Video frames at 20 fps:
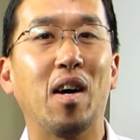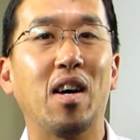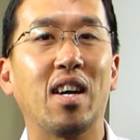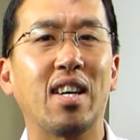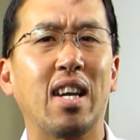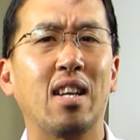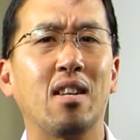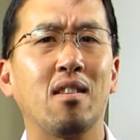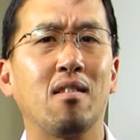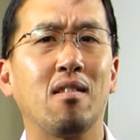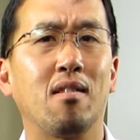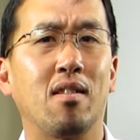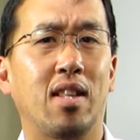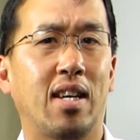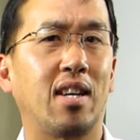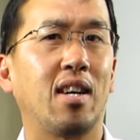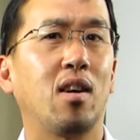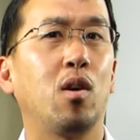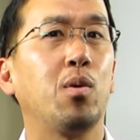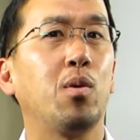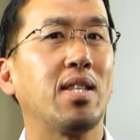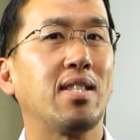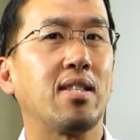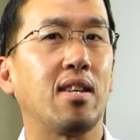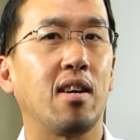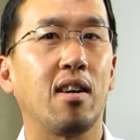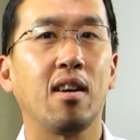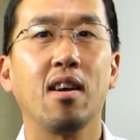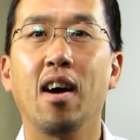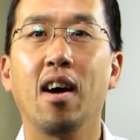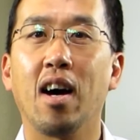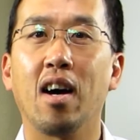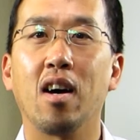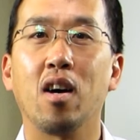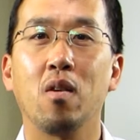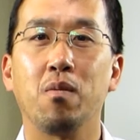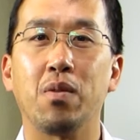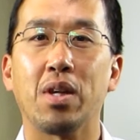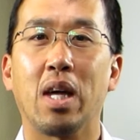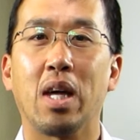Again, like I always say,
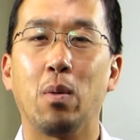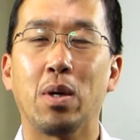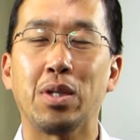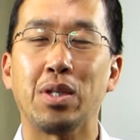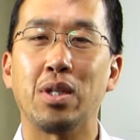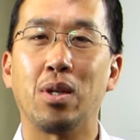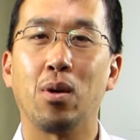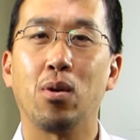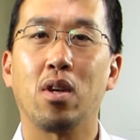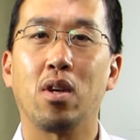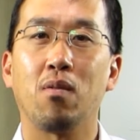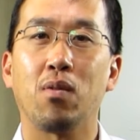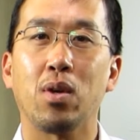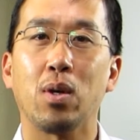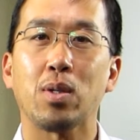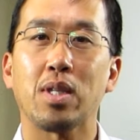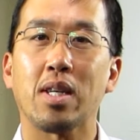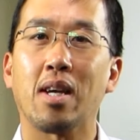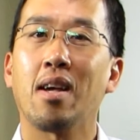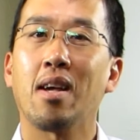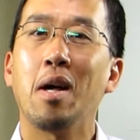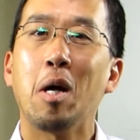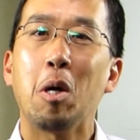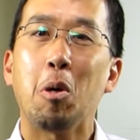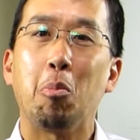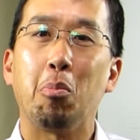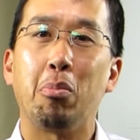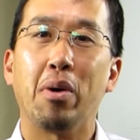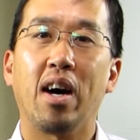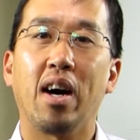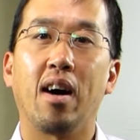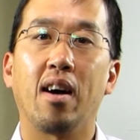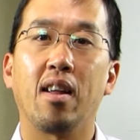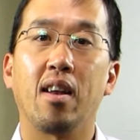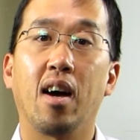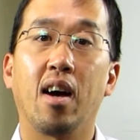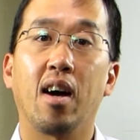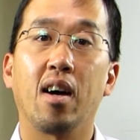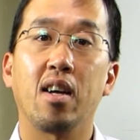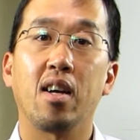hopefully that wasn't too confusing,
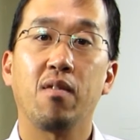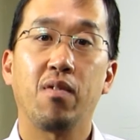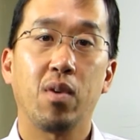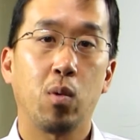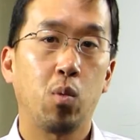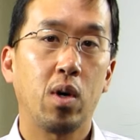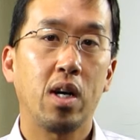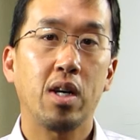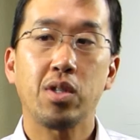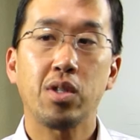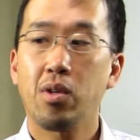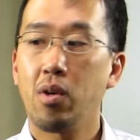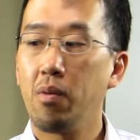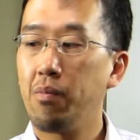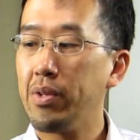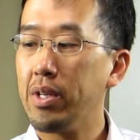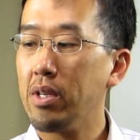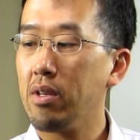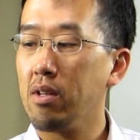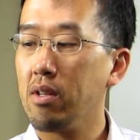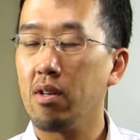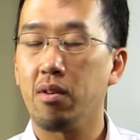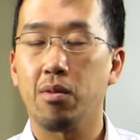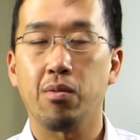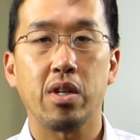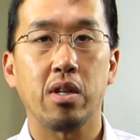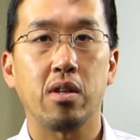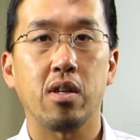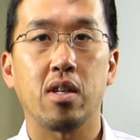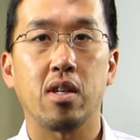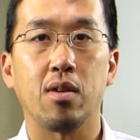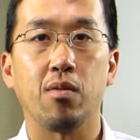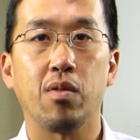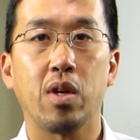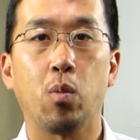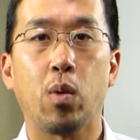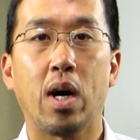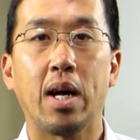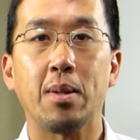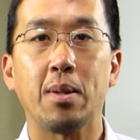but if it was, hopefully, you can
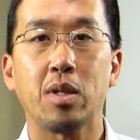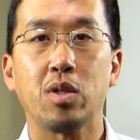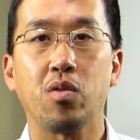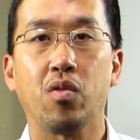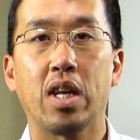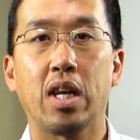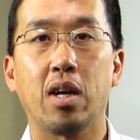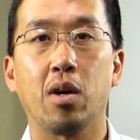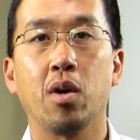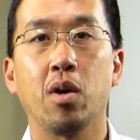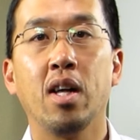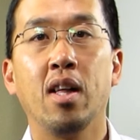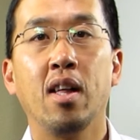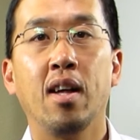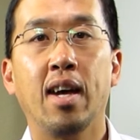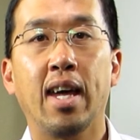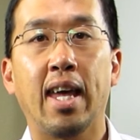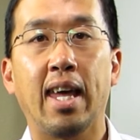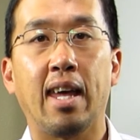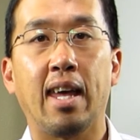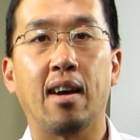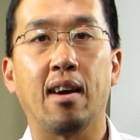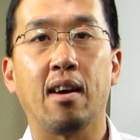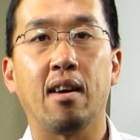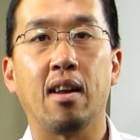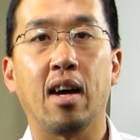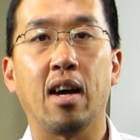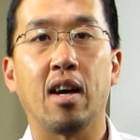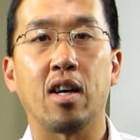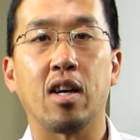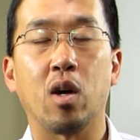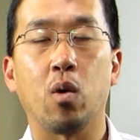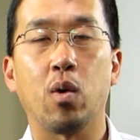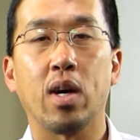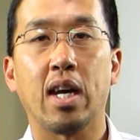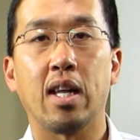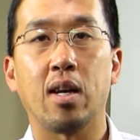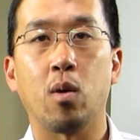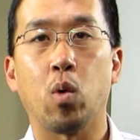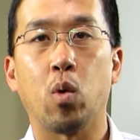rewind this video and go
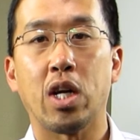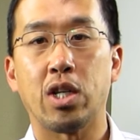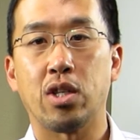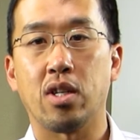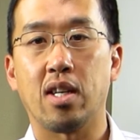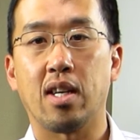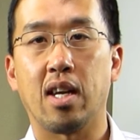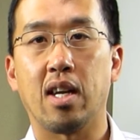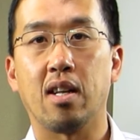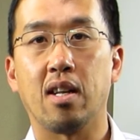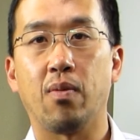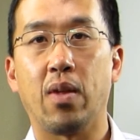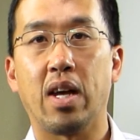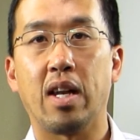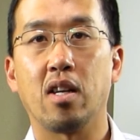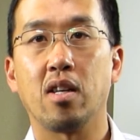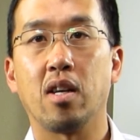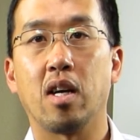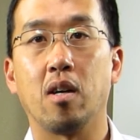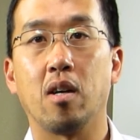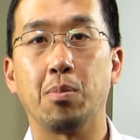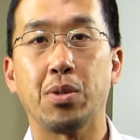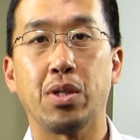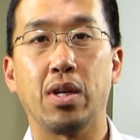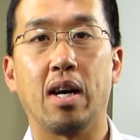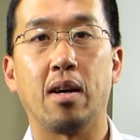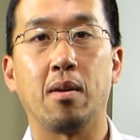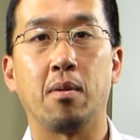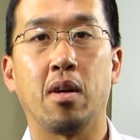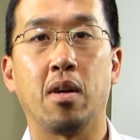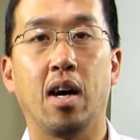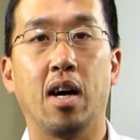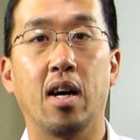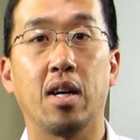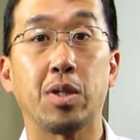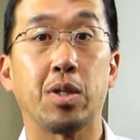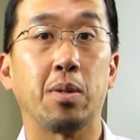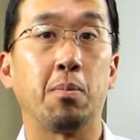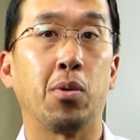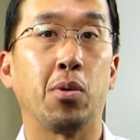ahead and watch it again, and that helps you
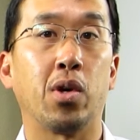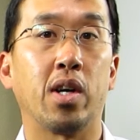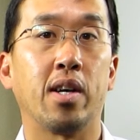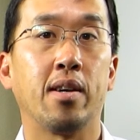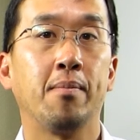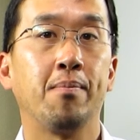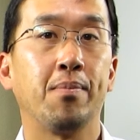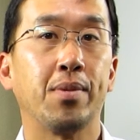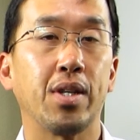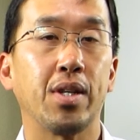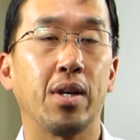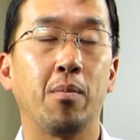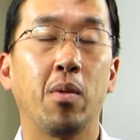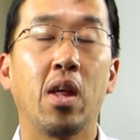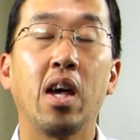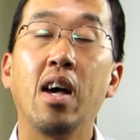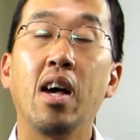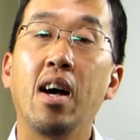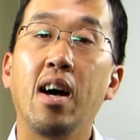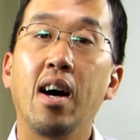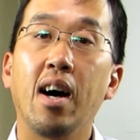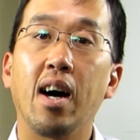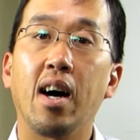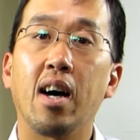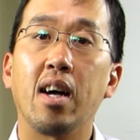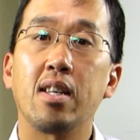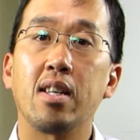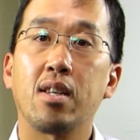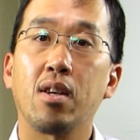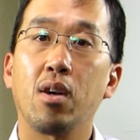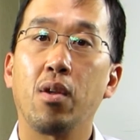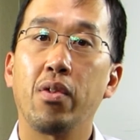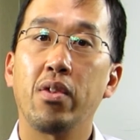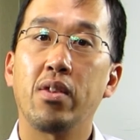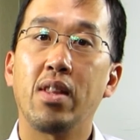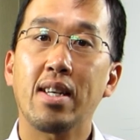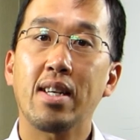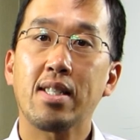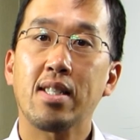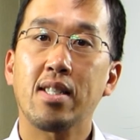out some more. So until
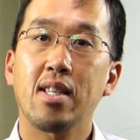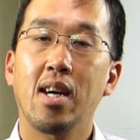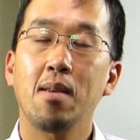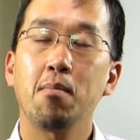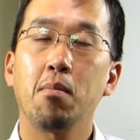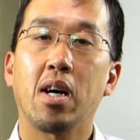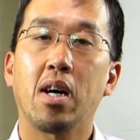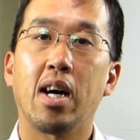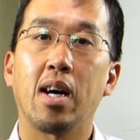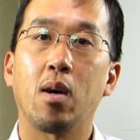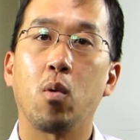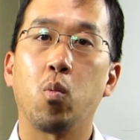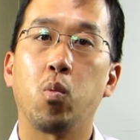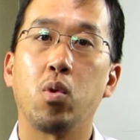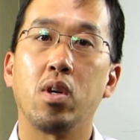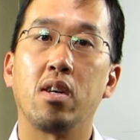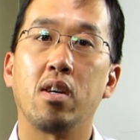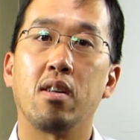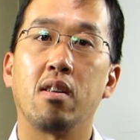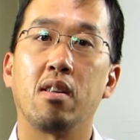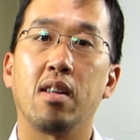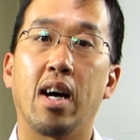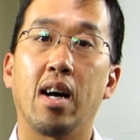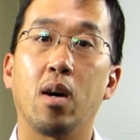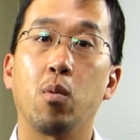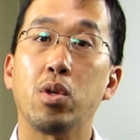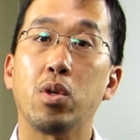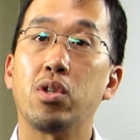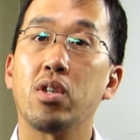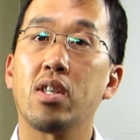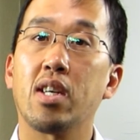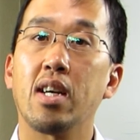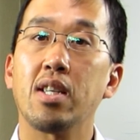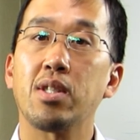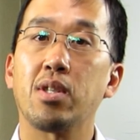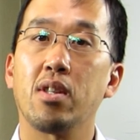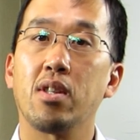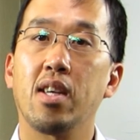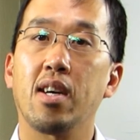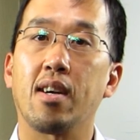next time, I will wish you
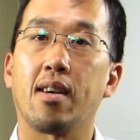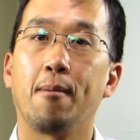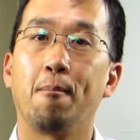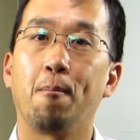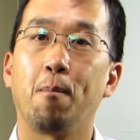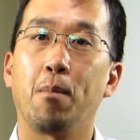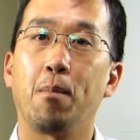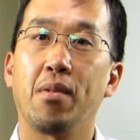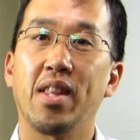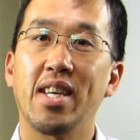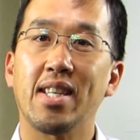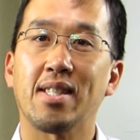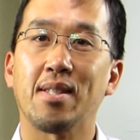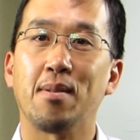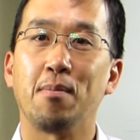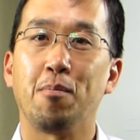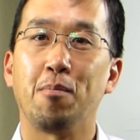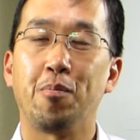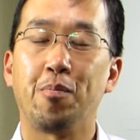guys good luck. Thanks.